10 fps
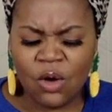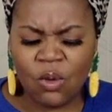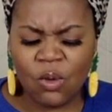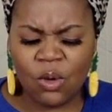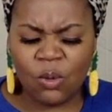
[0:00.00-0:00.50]

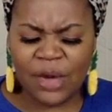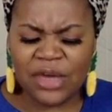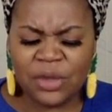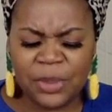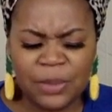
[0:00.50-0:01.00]
or weigh
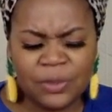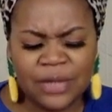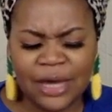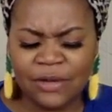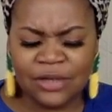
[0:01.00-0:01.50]
your people
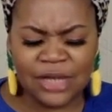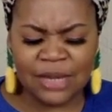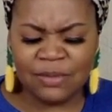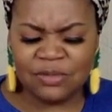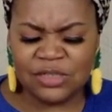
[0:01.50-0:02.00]
down in the
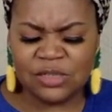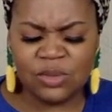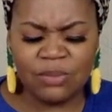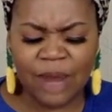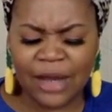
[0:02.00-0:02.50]
name of Jesus.
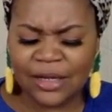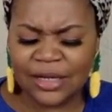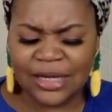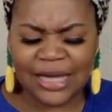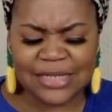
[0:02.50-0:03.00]
We bind it
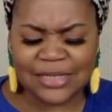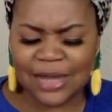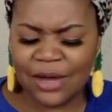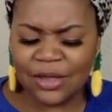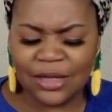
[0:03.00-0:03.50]
and cast it
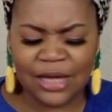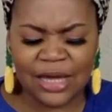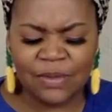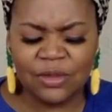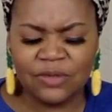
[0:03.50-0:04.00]
out in the
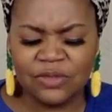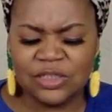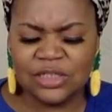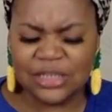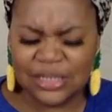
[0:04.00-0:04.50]
name of
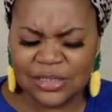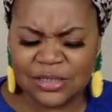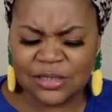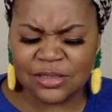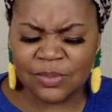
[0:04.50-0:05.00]

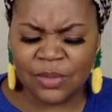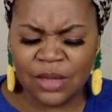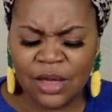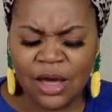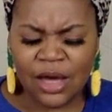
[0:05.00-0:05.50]
Jesus.
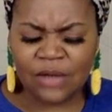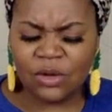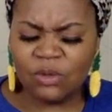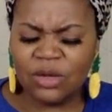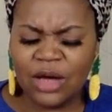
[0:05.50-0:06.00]
And
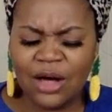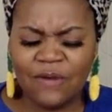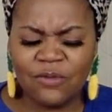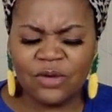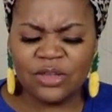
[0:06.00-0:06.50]
Lord, we
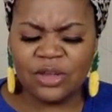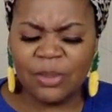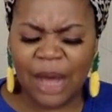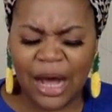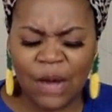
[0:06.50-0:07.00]
call forth
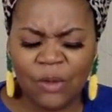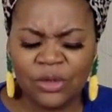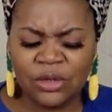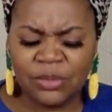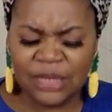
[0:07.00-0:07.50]
your power,
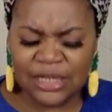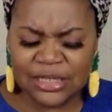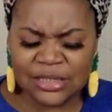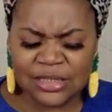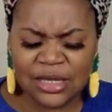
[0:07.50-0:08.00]
your
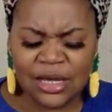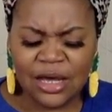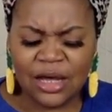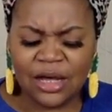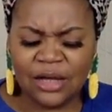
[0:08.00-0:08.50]
peace
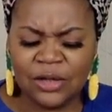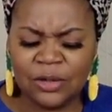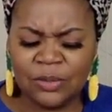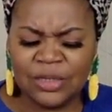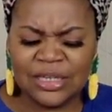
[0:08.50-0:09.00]

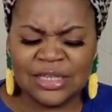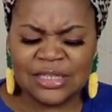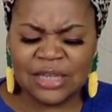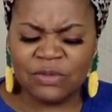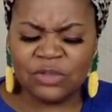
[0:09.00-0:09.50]
um,
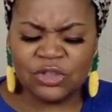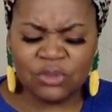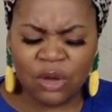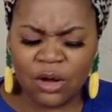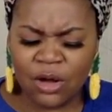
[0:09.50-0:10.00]
against every
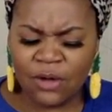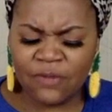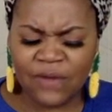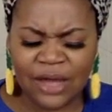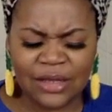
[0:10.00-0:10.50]

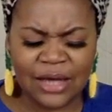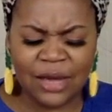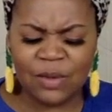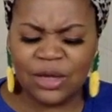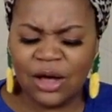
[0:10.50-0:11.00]
stronghold, Father
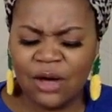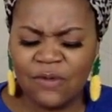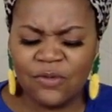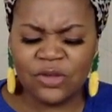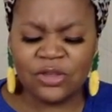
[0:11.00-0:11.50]
God. We call
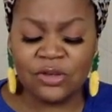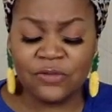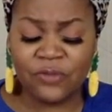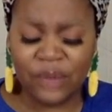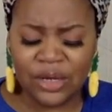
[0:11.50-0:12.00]
forth your
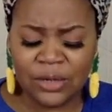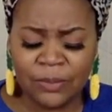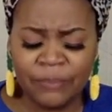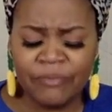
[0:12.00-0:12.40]
freedom